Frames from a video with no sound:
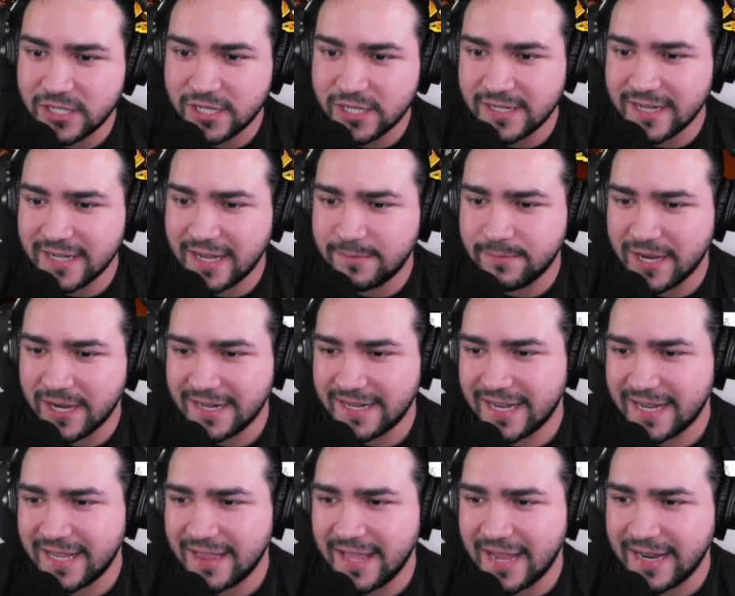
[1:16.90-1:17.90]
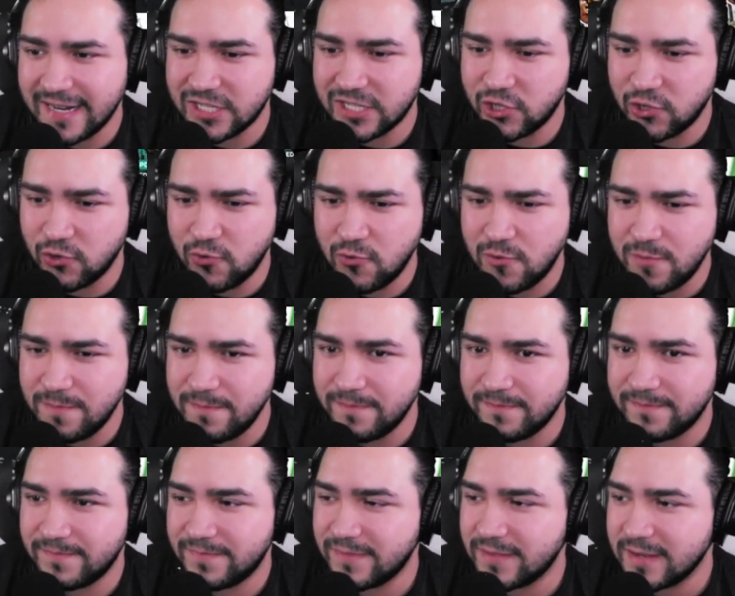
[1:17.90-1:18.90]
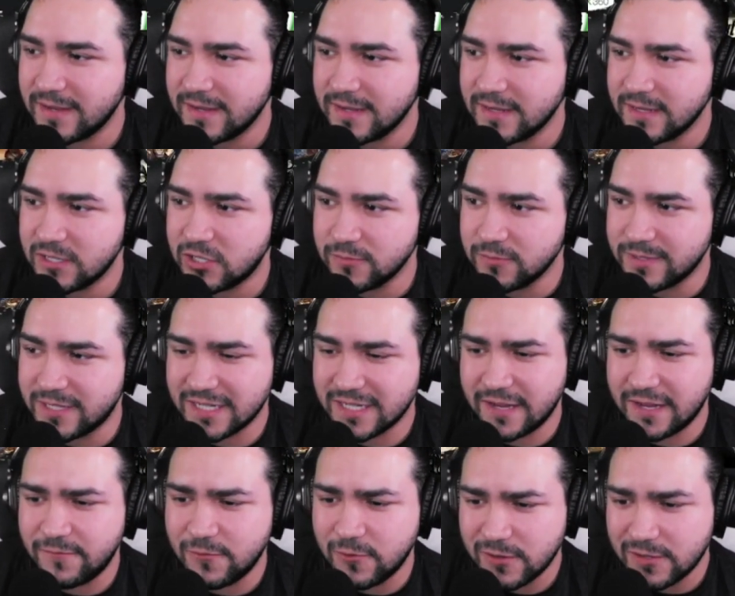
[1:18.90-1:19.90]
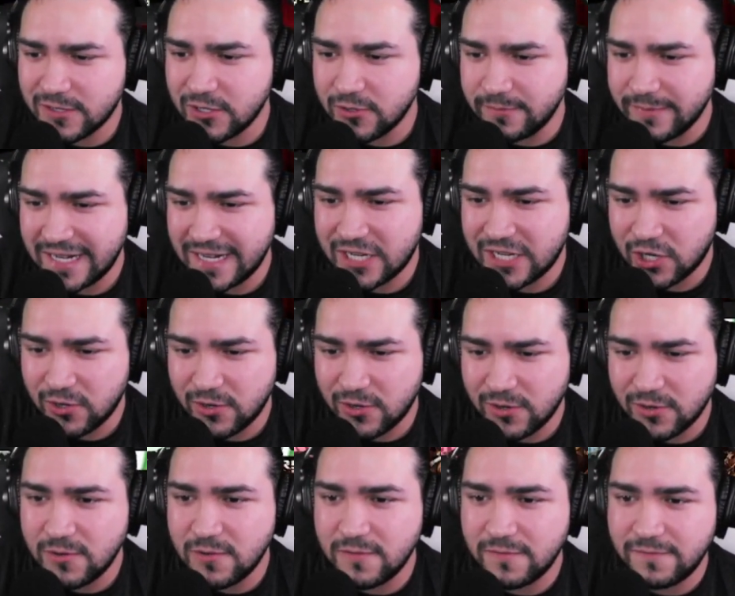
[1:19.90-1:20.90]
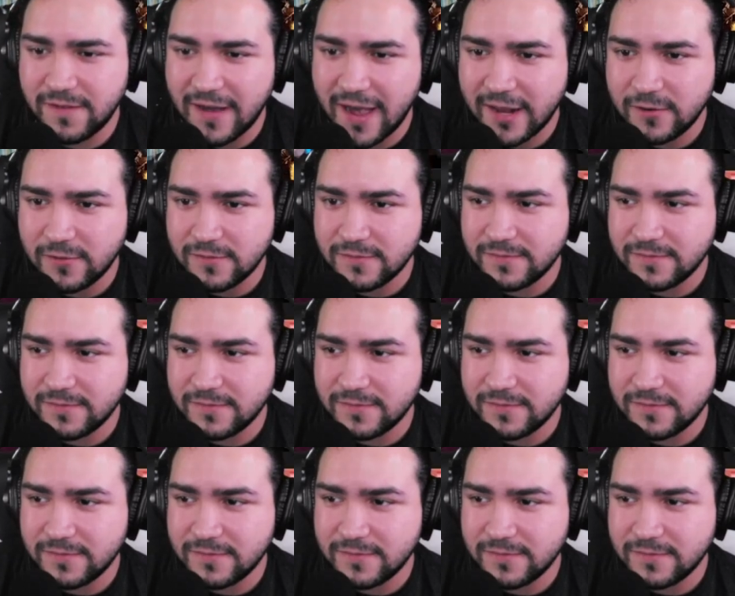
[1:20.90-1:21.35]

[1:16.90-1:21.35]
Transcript: Dead by Daylight, Doom 64, Doom Eternal, Final